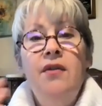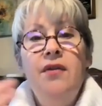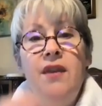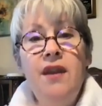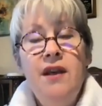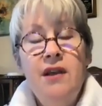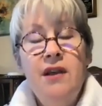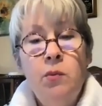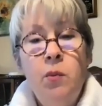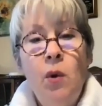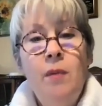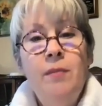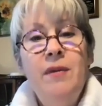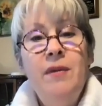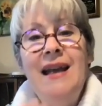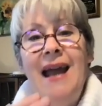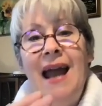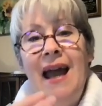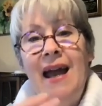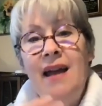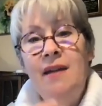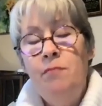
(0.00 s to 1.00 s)
This
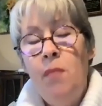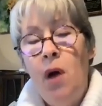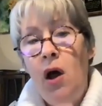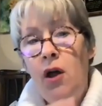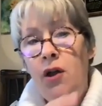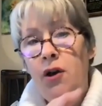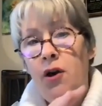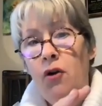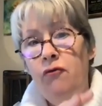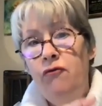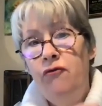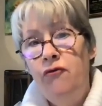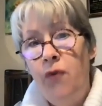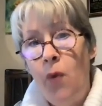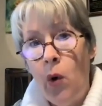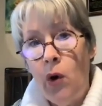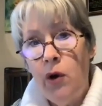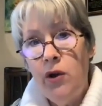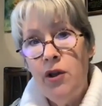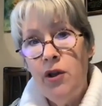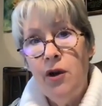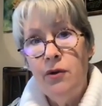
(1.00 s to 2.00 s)
woman had mono
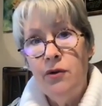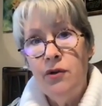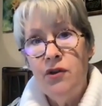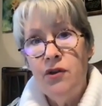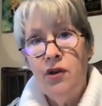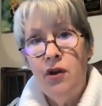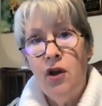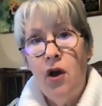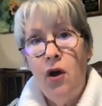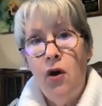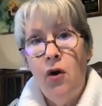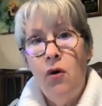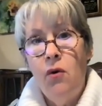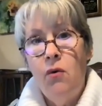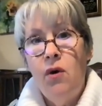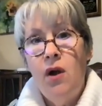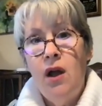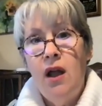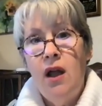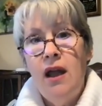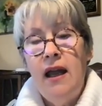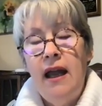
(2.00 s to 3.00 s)
4 years ago
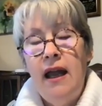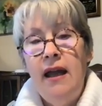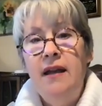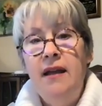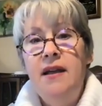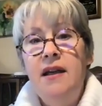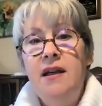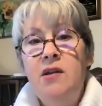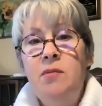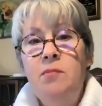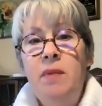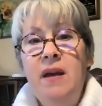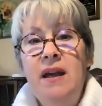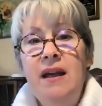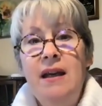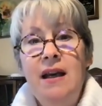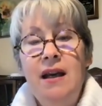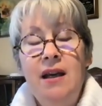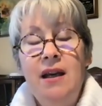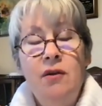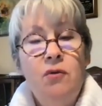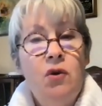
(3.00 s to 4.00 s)
and has been
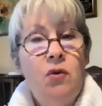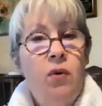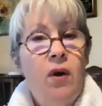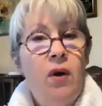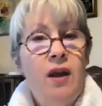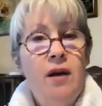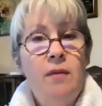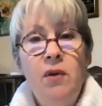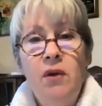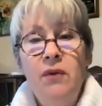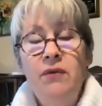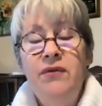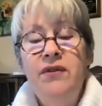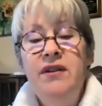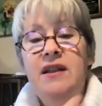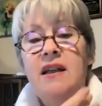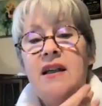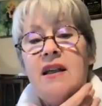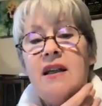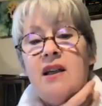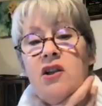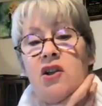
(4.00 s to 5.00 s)
in incredible
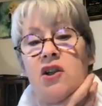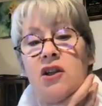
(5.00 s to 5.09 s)
fatigue.